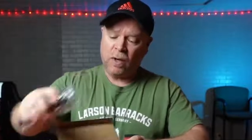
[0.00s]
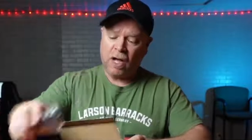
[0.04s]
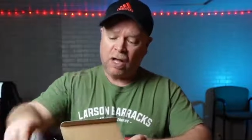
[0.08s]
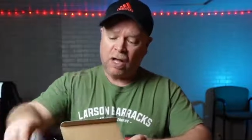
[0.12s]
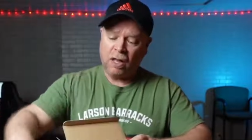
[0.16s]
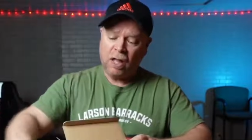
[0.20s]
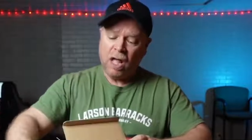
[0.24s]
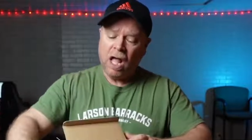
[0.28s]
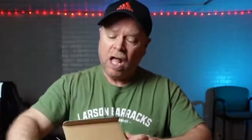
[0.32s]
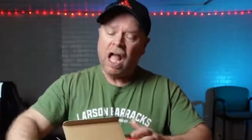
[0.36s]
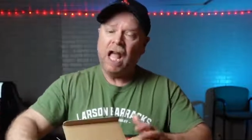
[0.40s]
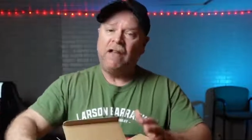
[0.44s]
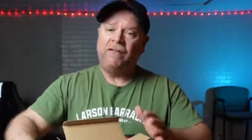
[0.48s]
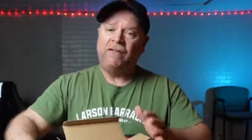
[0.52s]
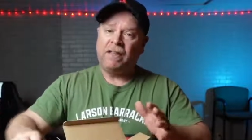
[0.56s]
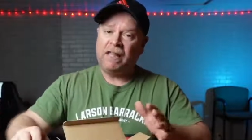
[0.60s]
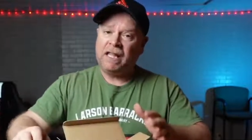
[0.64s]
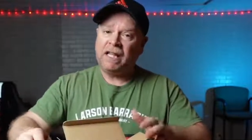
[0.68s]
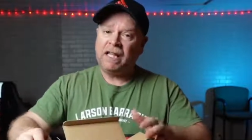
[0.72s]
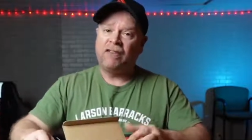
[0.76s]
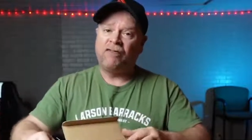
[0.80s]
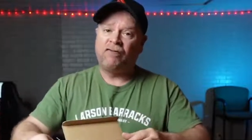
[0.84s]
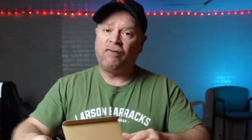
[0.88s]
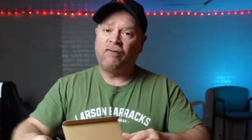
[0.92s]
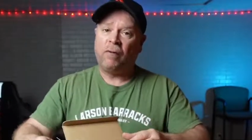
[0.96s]
Well, if you
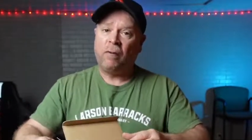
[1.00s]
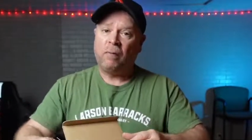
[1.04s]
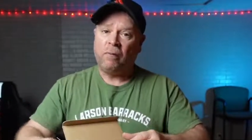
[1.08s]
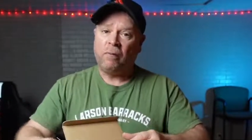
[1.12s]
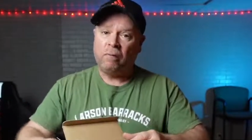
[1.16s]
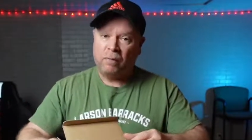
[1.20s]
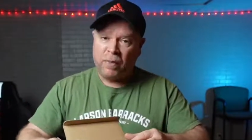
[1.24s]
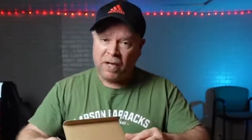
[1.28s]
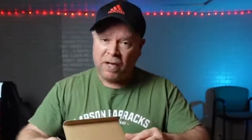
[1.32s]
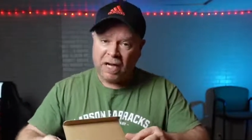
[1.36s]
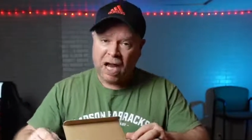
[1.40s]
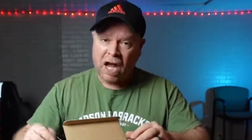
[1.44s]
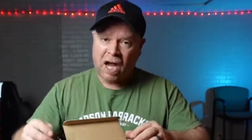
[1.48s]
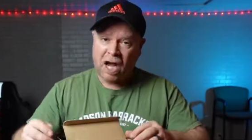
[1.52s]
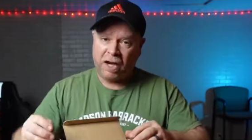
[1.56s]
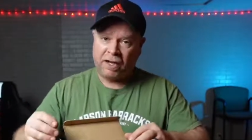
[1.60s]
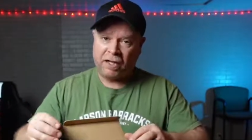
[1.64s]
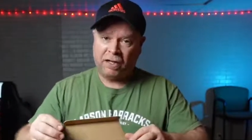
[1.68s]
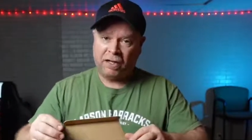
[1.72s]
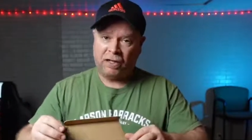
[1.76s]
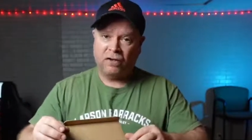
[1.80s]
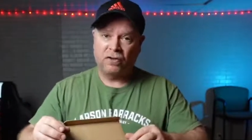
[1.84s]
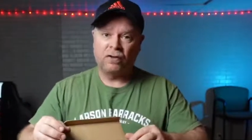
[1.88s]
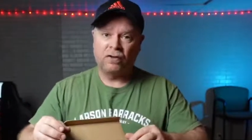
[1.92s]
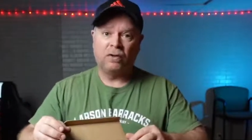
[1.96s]
think of
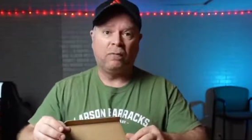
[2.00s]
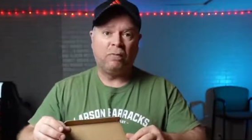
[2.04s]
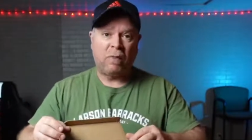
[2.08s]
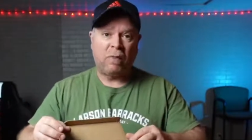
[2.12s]
binoculars or